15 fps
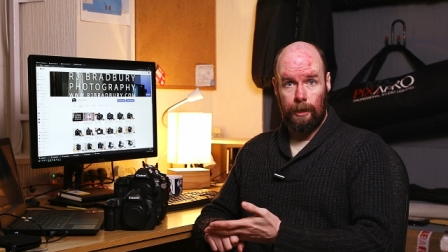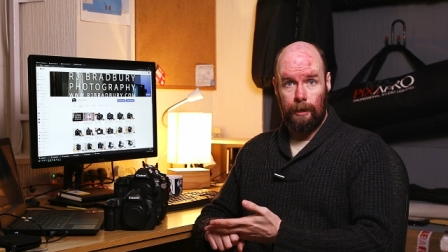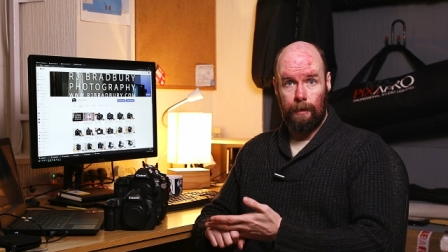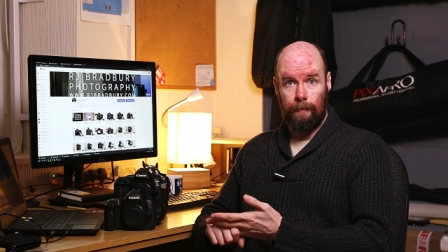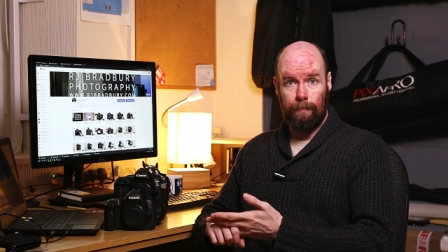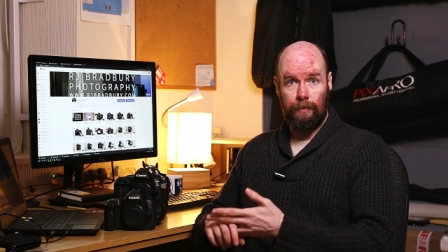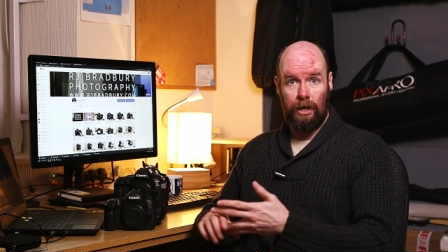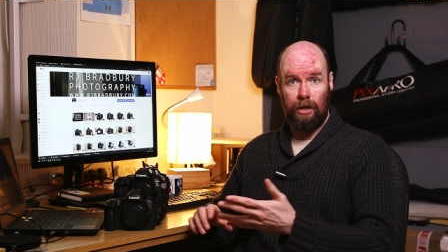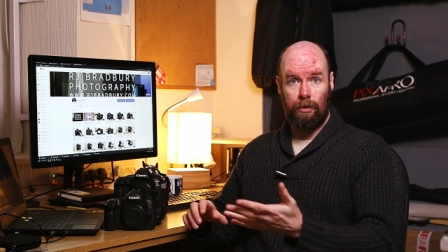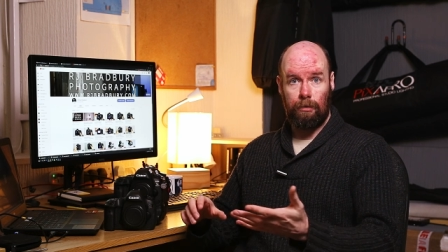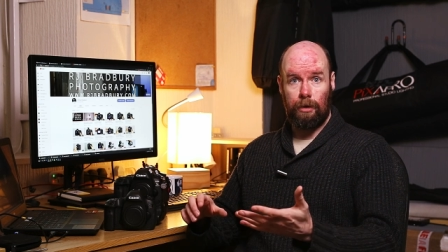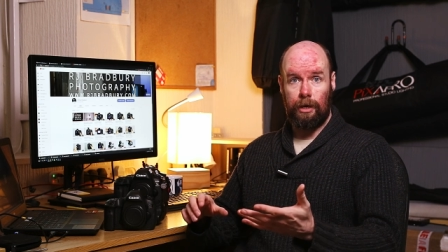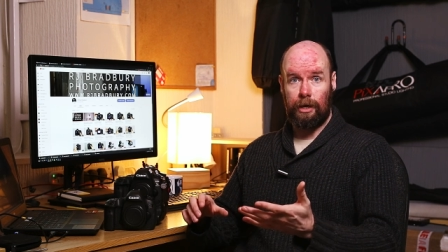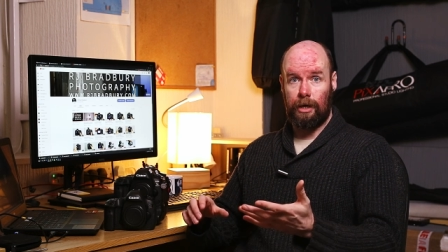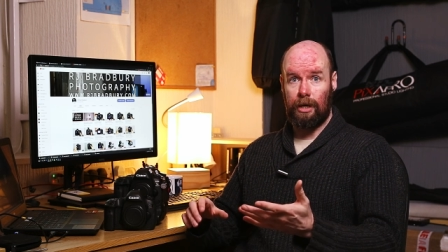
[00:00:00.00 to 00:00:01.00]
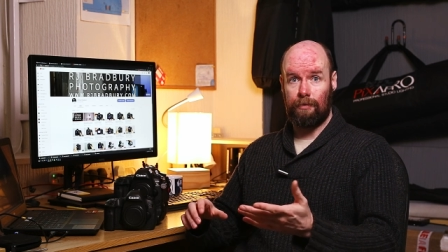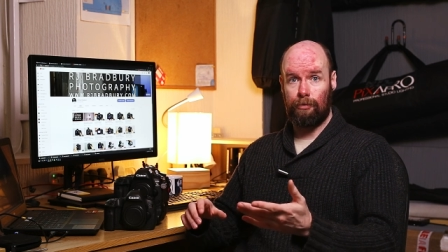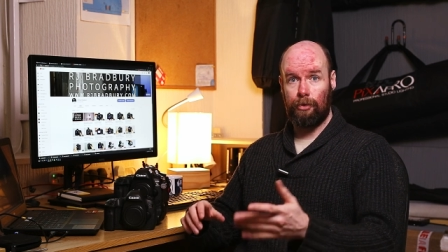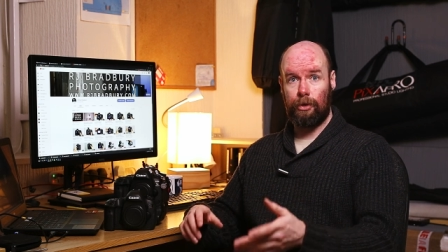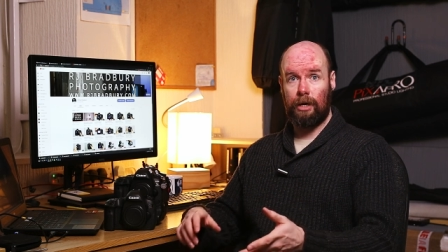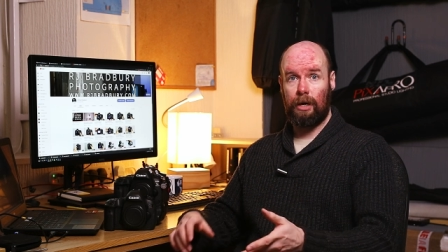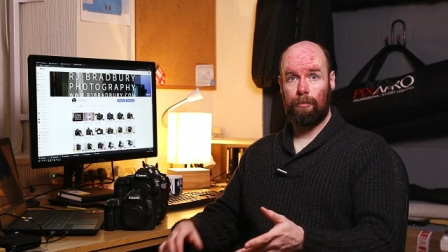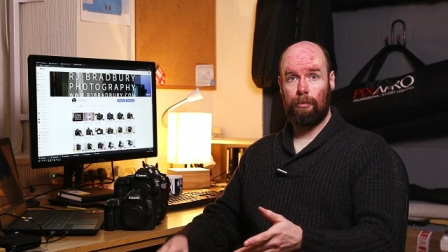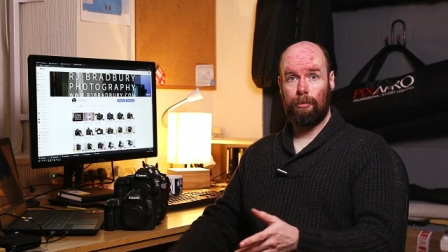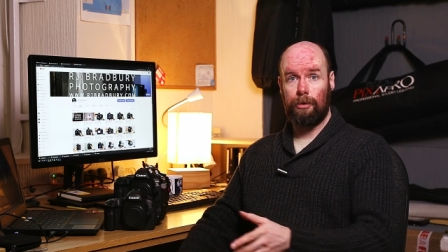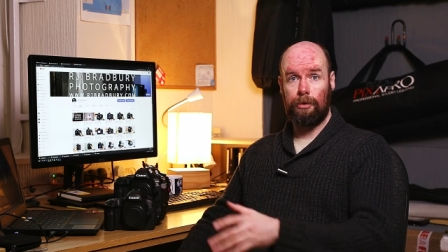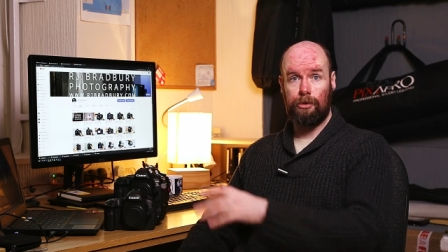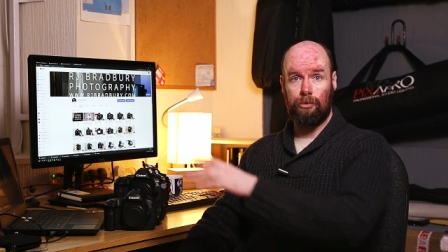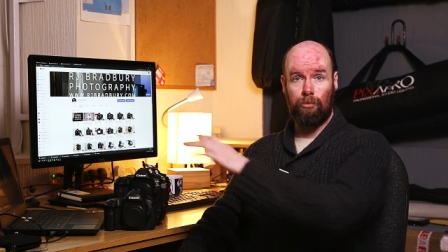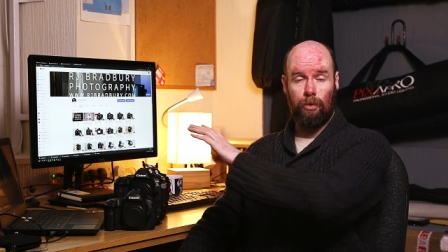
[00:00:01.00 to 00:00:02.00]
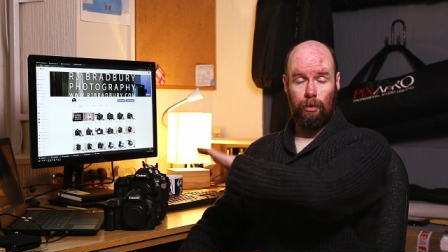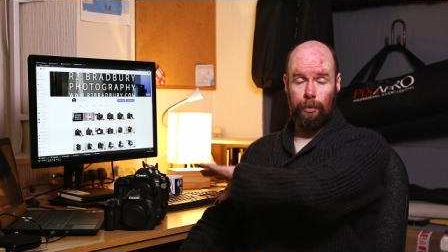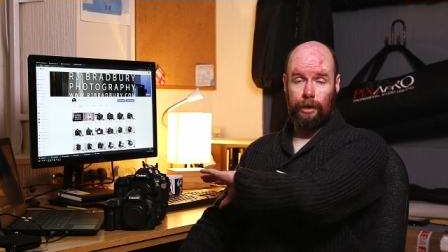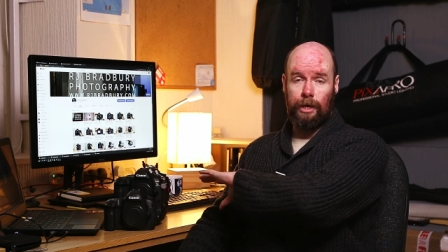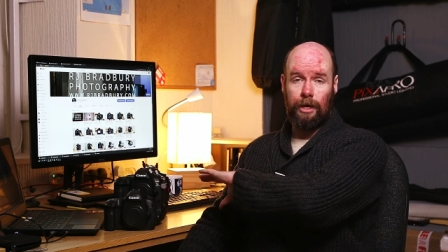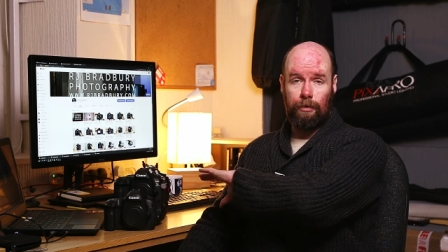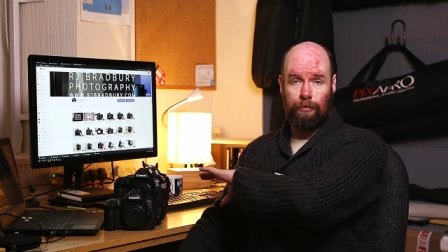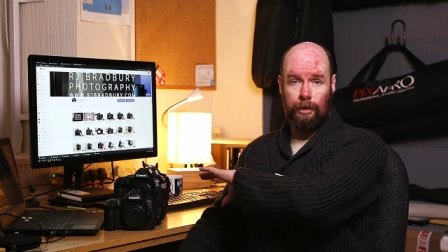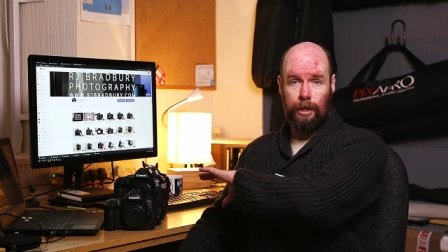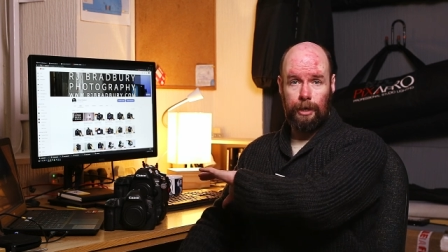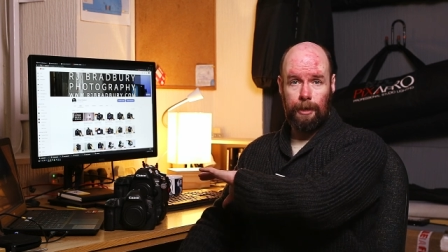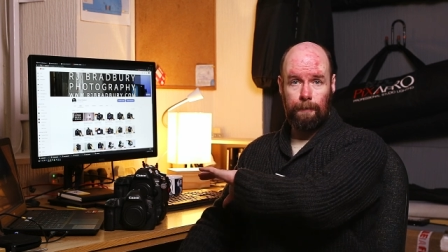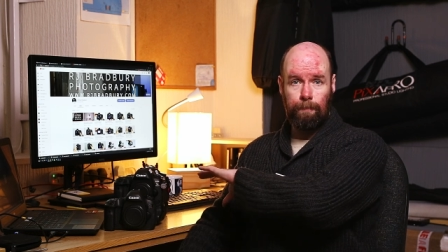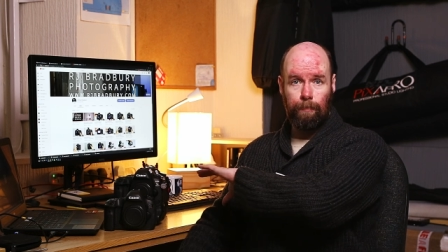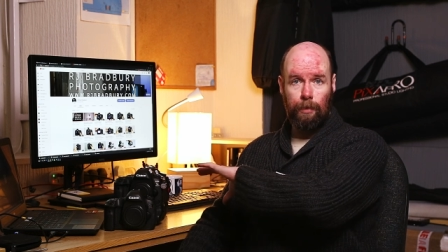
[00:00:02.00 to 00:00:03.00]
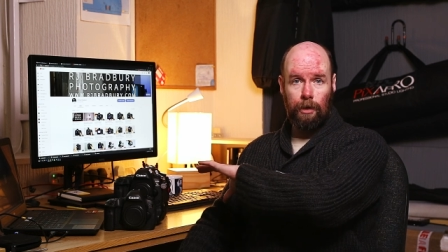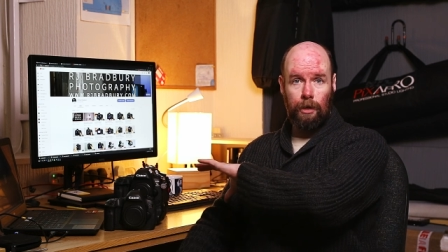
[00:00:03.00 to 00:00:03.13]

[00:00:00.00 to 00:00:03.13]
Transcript: Uh, now, I have other camera bodies than what we have here.